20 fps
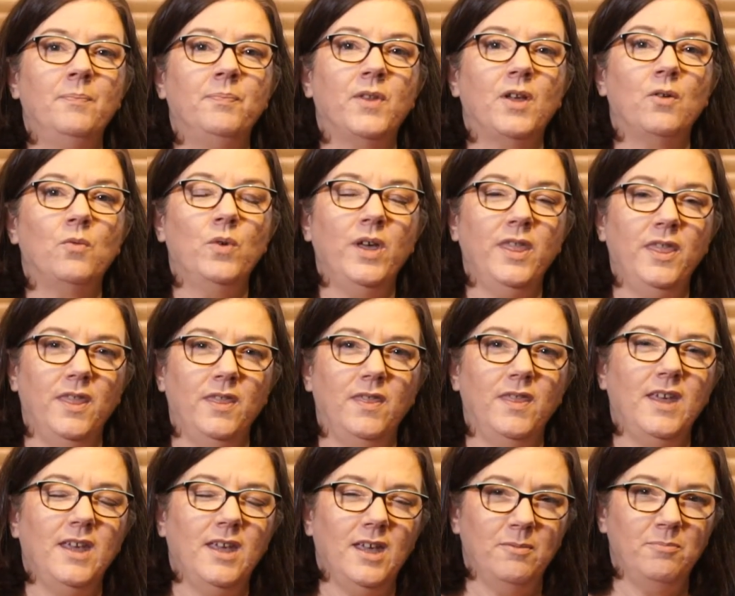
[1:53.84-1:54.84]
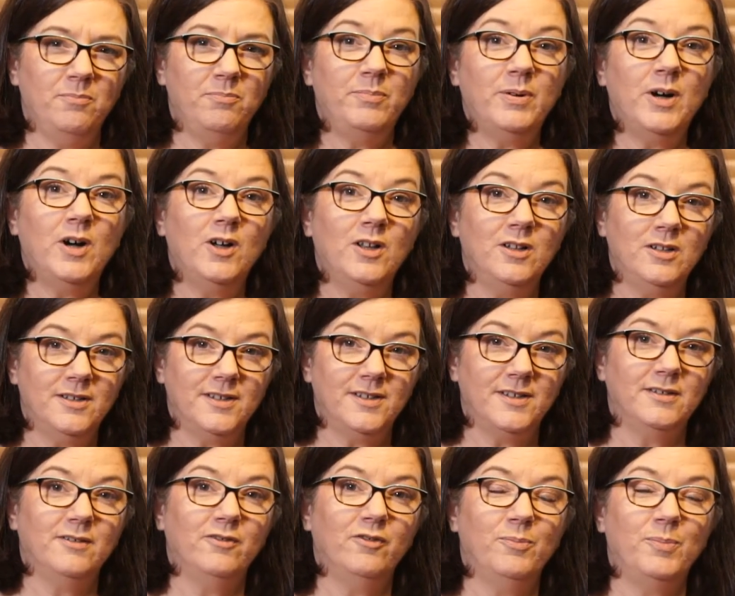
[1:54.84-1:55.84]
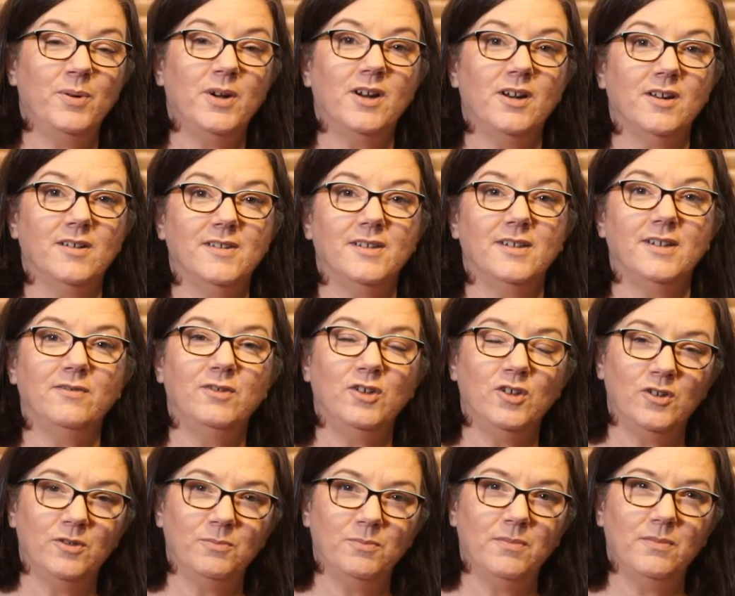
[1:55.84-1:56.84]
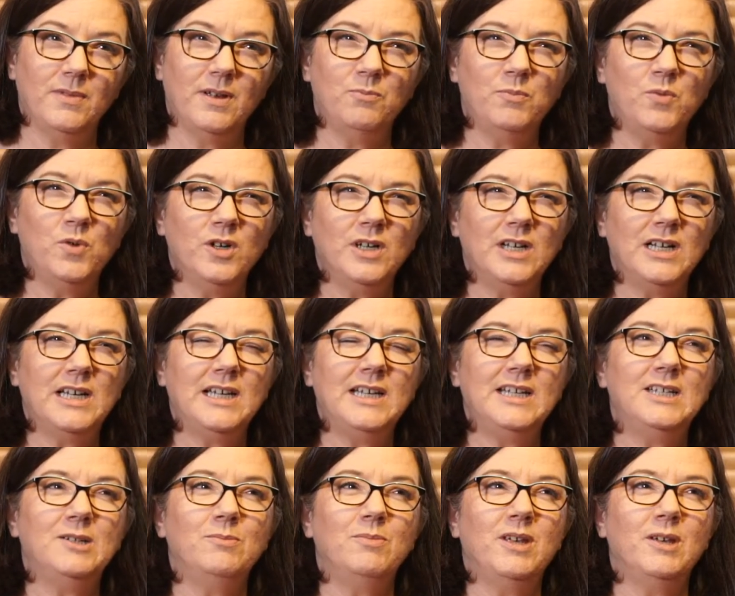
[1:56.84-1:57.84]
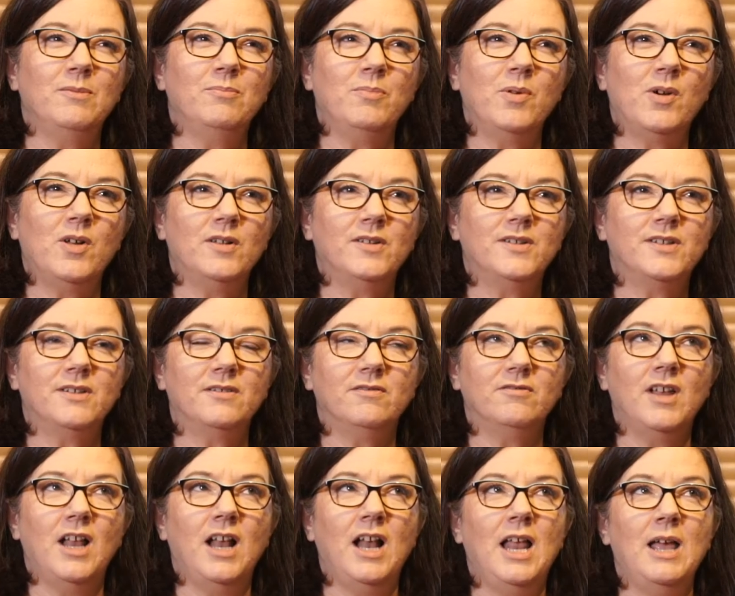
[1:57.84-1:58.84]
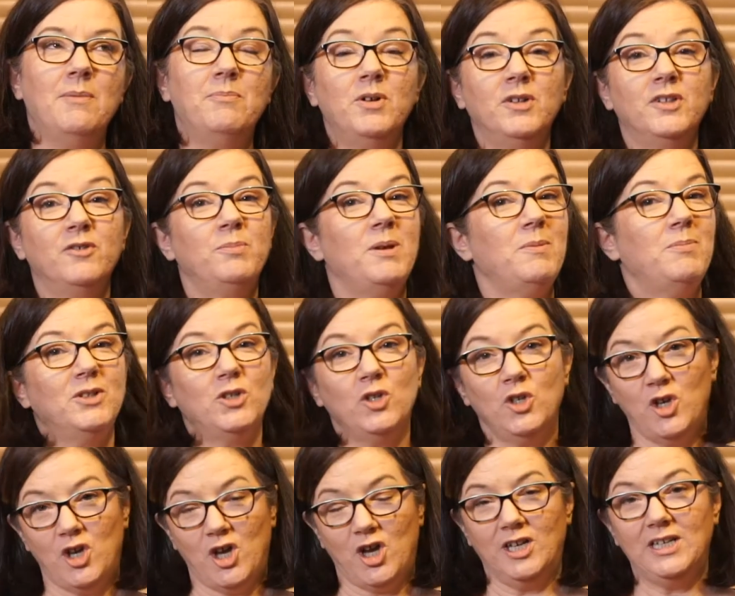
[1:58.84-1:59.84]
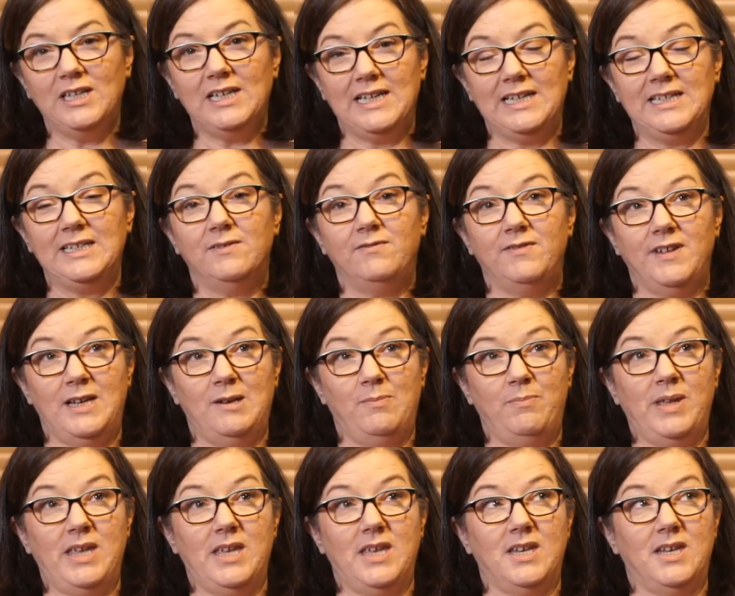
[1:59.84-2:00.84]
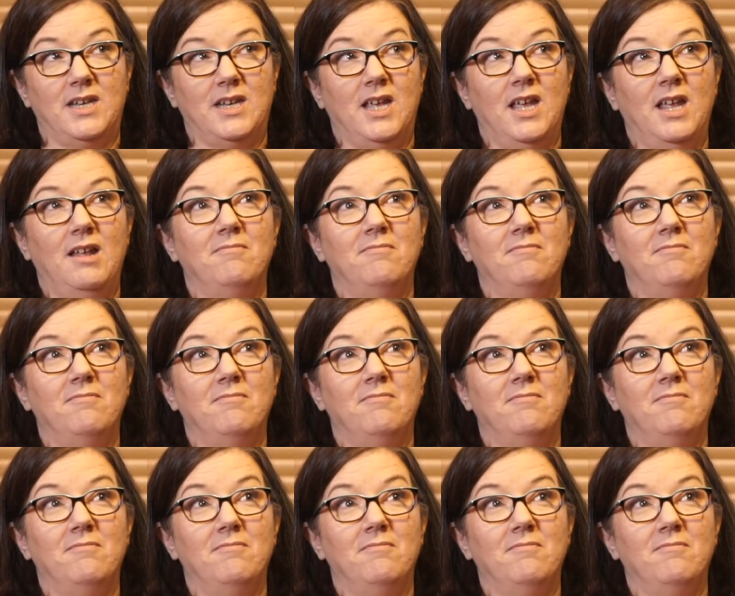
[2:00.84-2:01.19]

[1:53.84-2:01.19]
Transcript: With the impulsive person, if you're more inclined to be impulsive people do not like to feel pain.